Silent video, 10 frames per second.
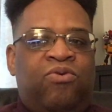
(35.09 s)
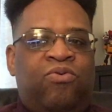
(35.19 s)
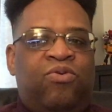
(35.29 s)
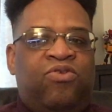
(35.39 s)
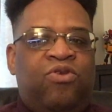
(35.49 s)
who
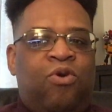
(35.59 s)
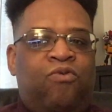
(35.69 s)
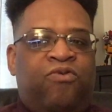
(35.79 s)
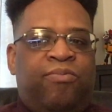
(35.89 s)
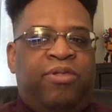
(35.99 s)
was
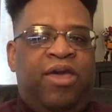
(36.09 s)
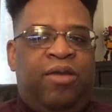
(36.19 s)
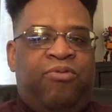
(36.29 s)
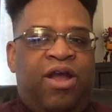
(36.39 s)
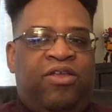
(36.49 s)
known for
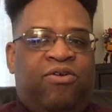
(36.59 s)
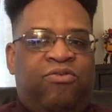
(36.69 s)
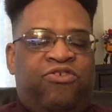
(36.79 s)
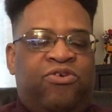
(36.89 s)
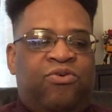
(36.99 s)
playing
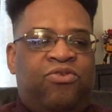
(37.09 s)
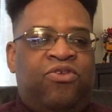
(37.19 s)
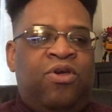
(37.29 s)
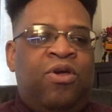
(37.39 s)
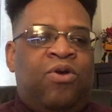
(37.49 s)
practical jokes,